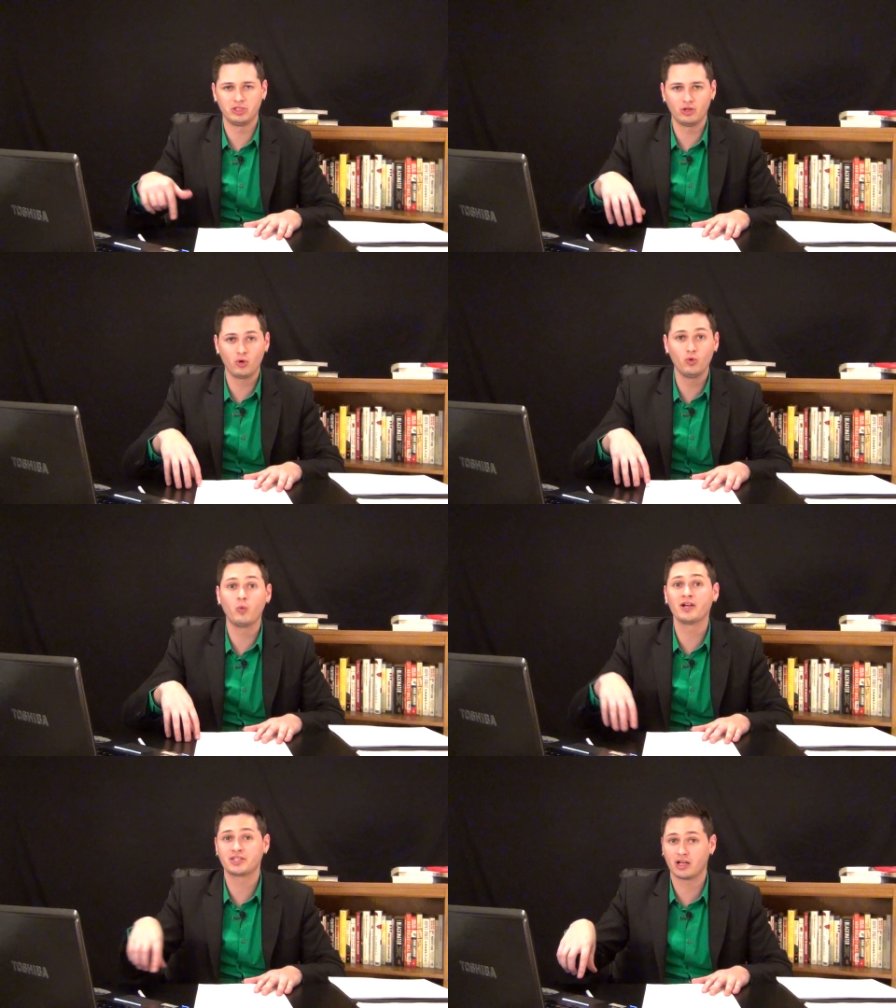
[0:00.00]
You know who
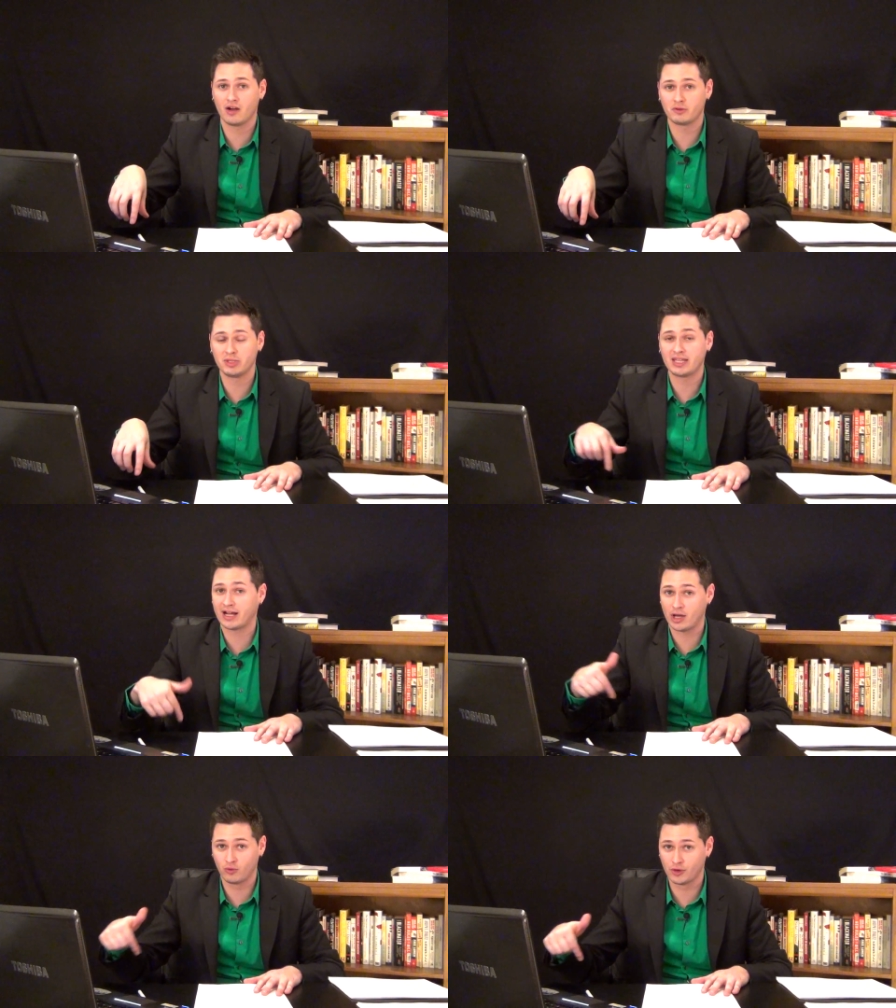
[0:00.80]
was the government that
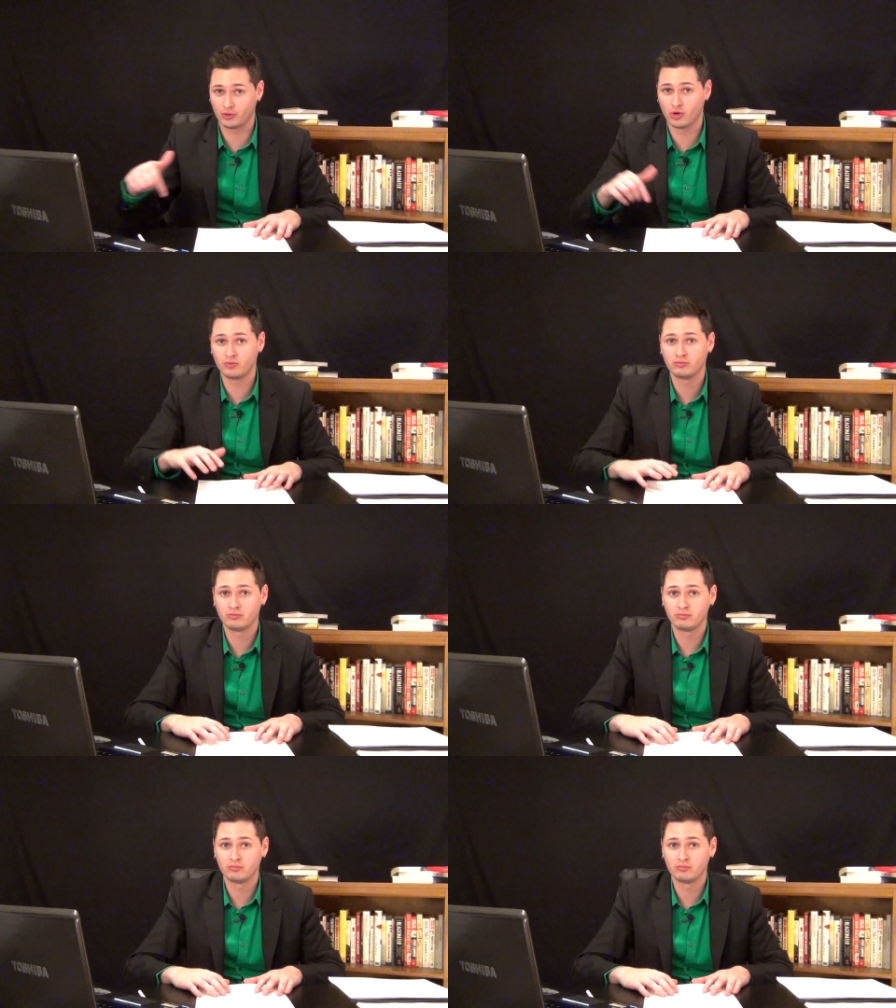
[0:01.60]
got overthrown?